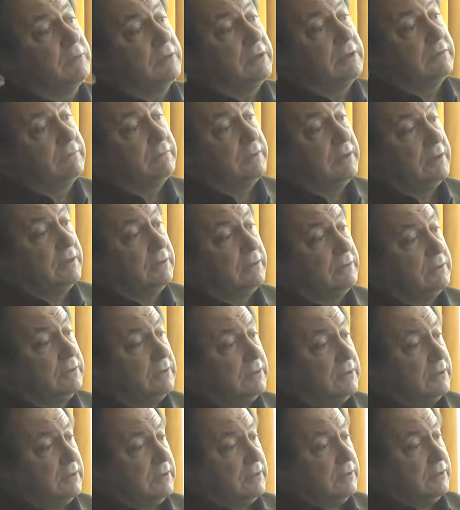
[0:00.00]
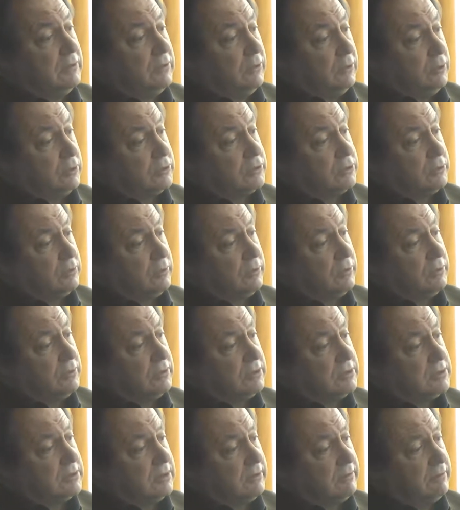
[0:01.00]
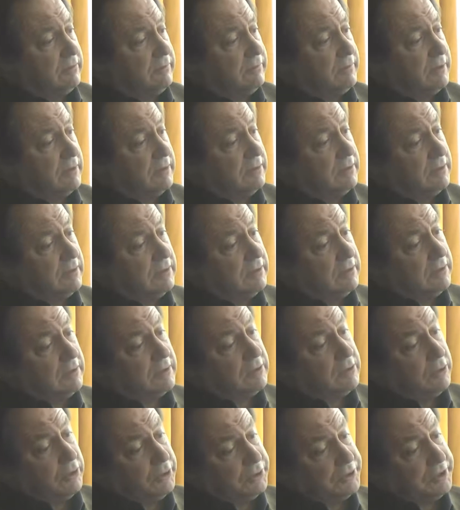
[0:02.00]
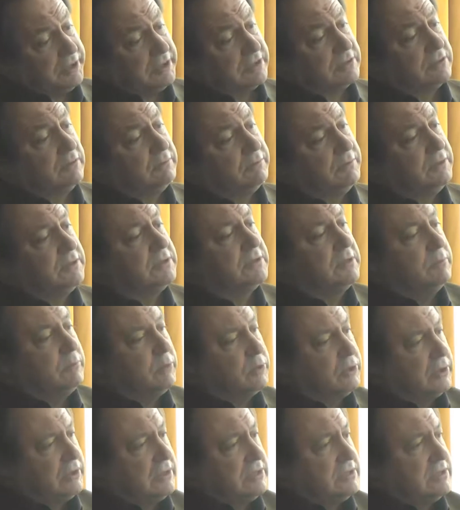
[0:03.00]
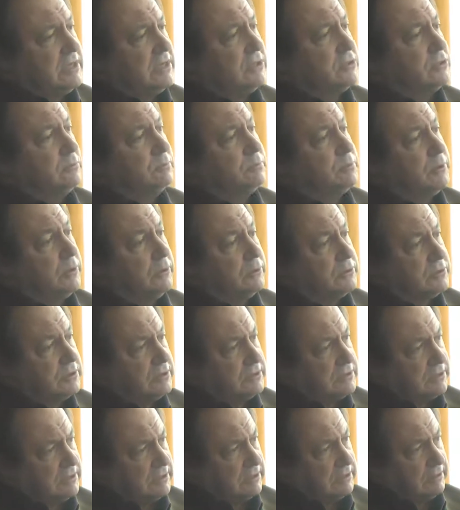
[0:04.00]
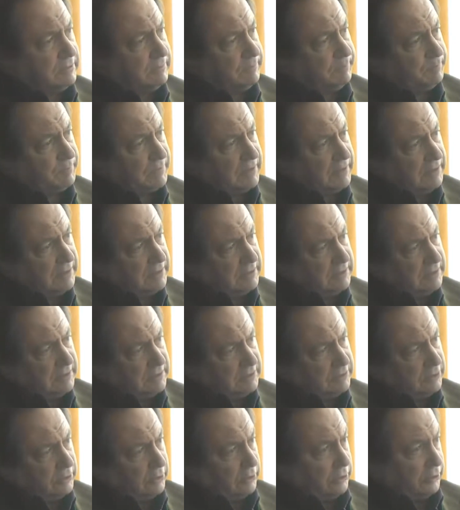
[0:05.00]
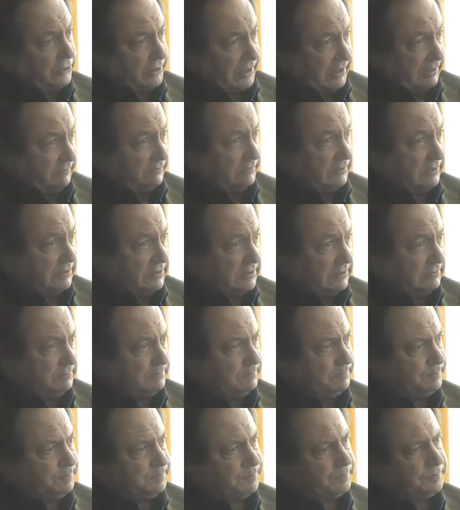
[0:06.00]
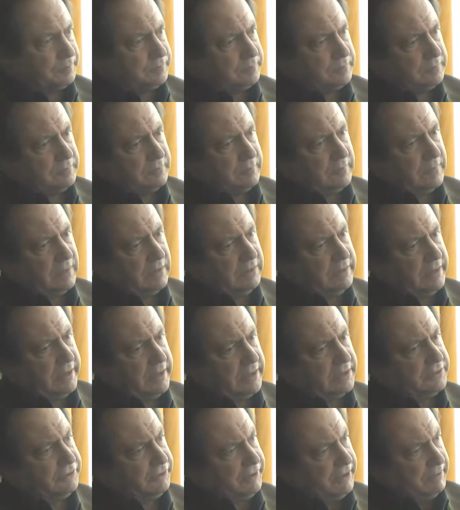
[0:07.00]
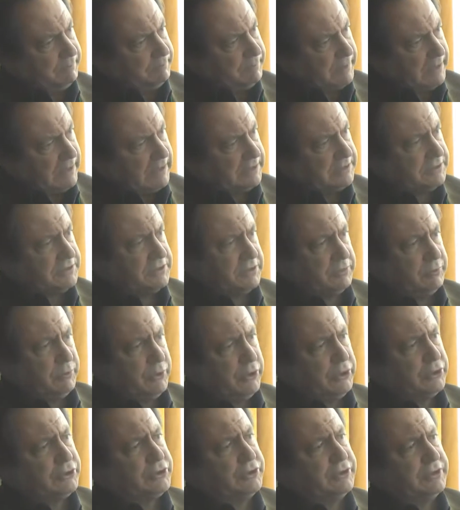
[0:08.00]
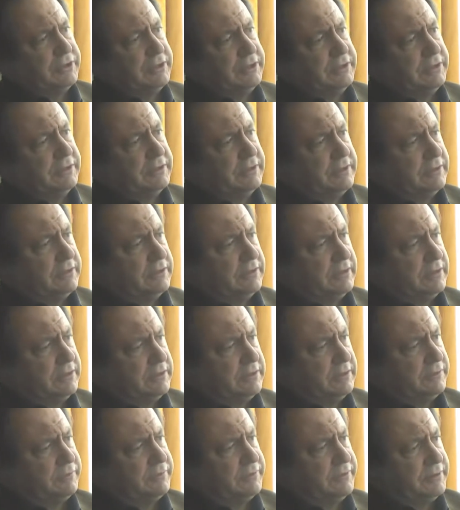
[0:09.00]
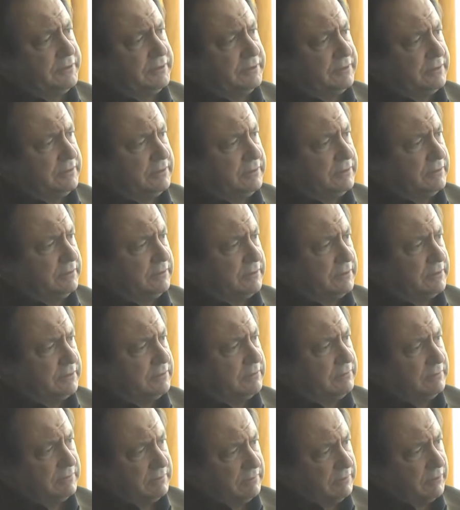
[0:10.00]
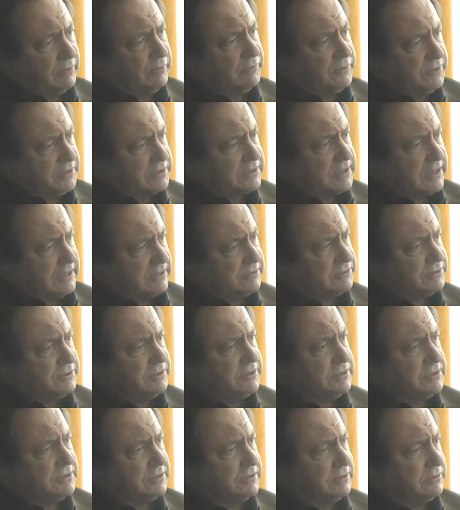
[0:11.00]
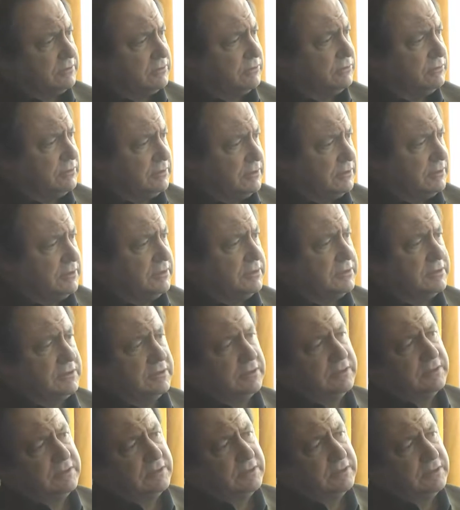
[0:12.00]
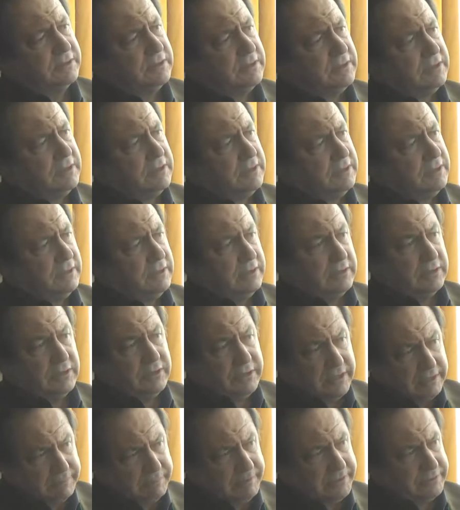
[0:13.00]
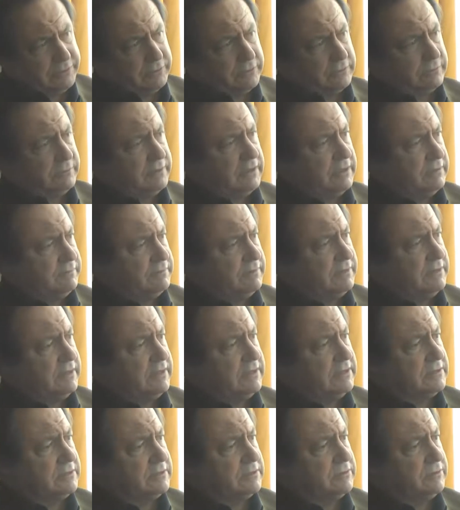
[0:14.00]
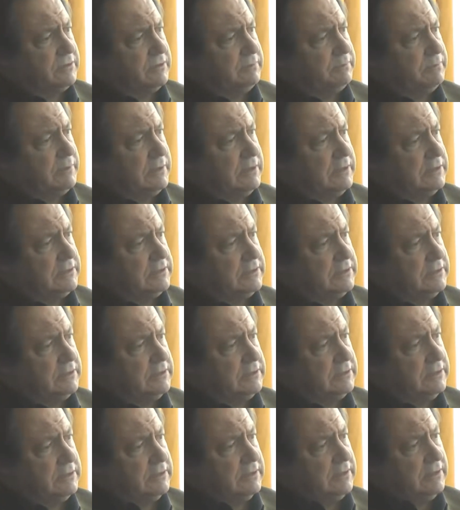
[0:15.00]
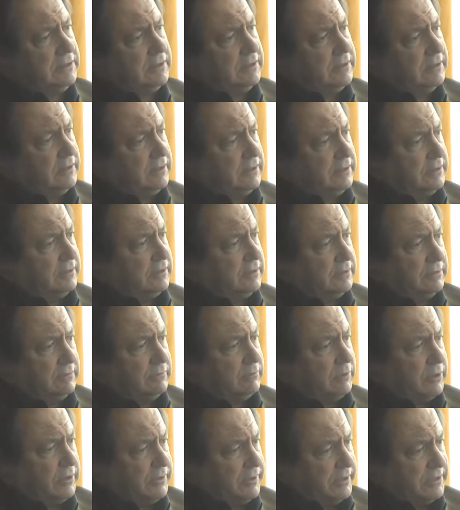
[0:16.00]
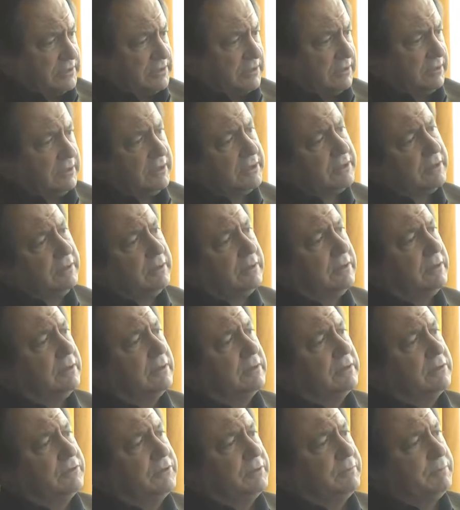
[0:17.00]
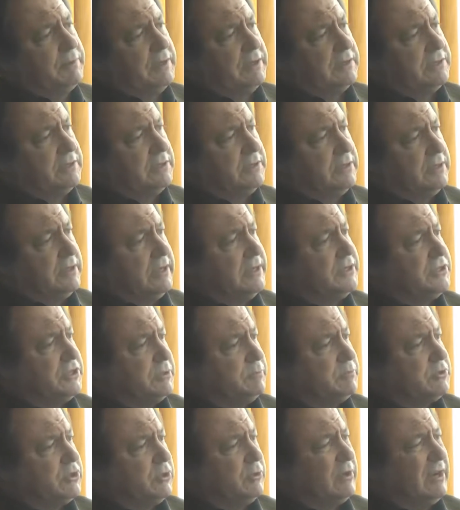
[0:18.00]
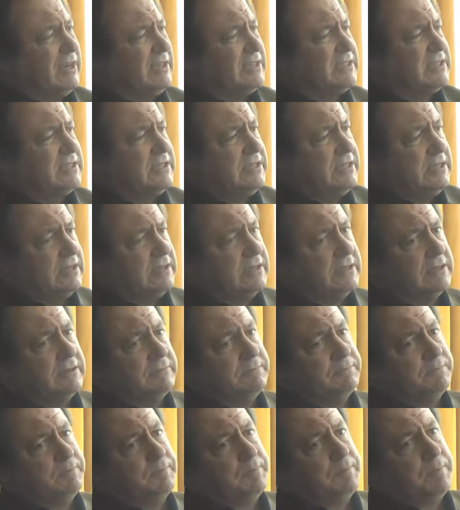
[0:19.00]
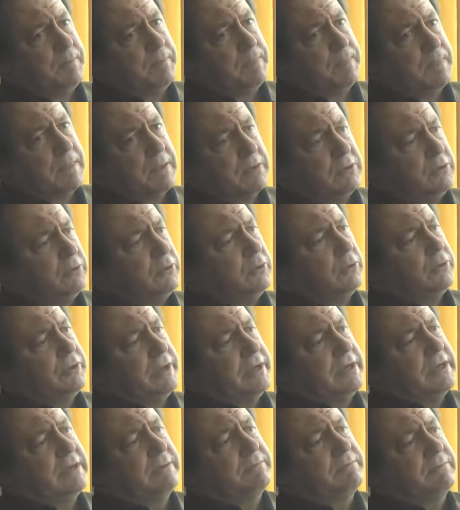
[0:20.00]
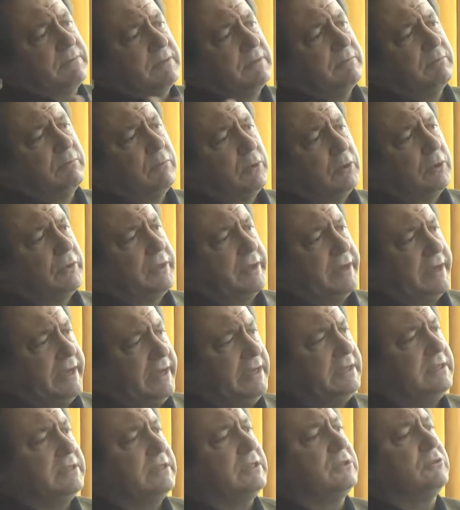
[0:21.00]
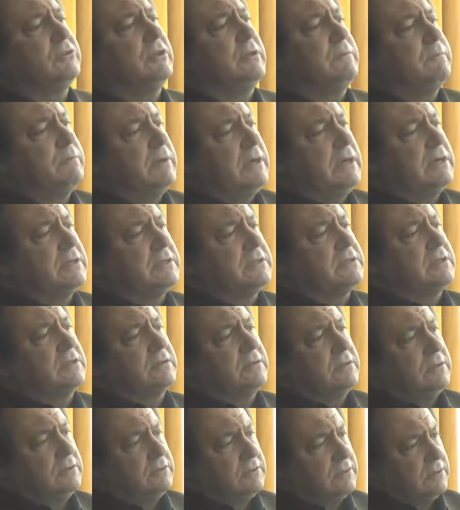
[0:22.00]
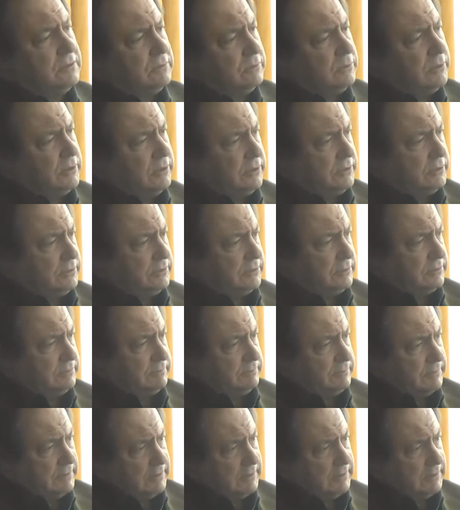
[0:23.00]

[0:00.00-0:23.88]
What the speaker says: We have now also in the context of this democratization process in North Africa, there are green parties emerging in different of these countries. In Tunis, in Lebanon, we have a nice green party, and there's a little green party in Egypt. So I see, there are more than 80 green parties around in the world.